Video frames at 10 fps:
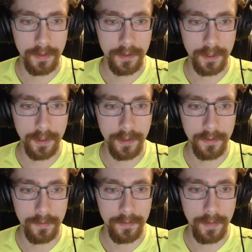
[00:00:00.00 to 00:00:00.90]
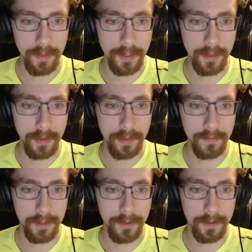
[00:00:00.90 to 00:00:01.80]
So, meanwhile, they have
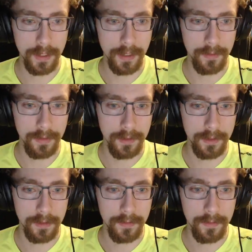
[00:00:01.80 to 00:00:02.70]
zero tolerance.